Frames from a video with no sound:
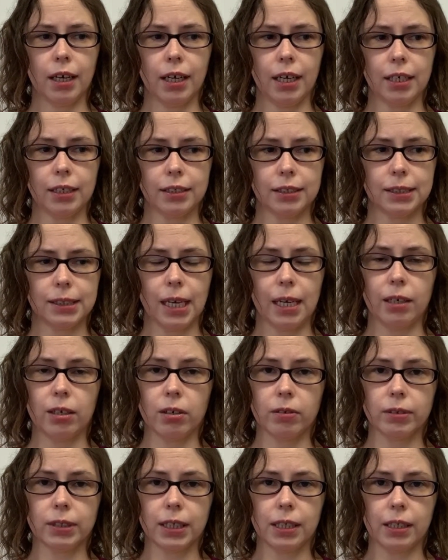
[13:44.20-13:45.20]
and say
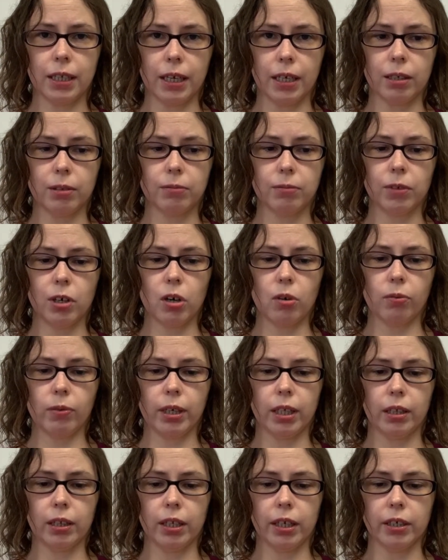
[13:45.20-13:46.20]
no to them
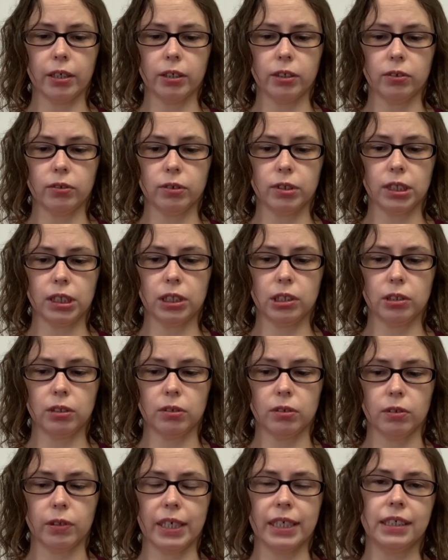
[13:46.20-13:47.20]
when they're used
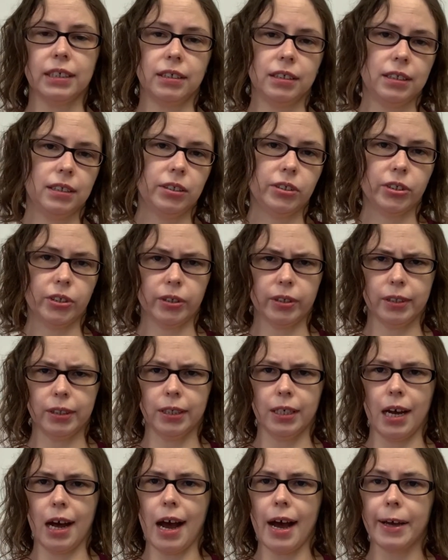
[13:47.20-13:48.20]
to a
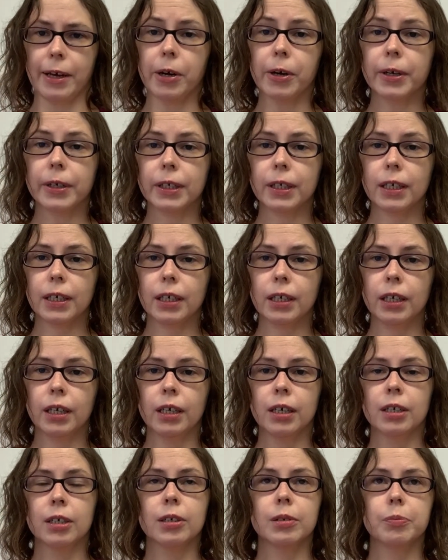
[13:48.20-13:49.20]
certain hierarchy
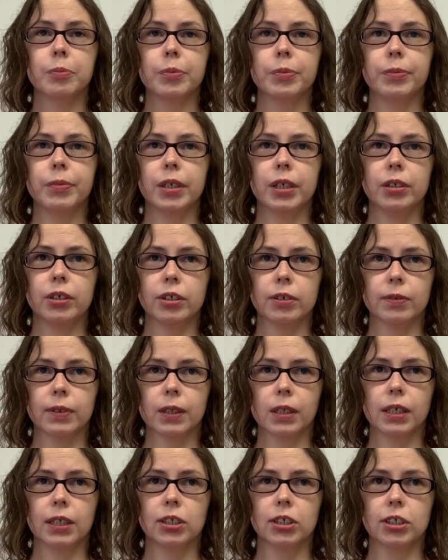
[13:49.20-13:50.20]
in your
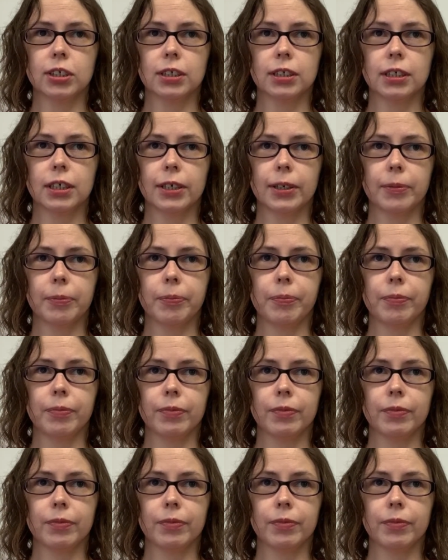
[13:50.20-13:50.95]
relationship.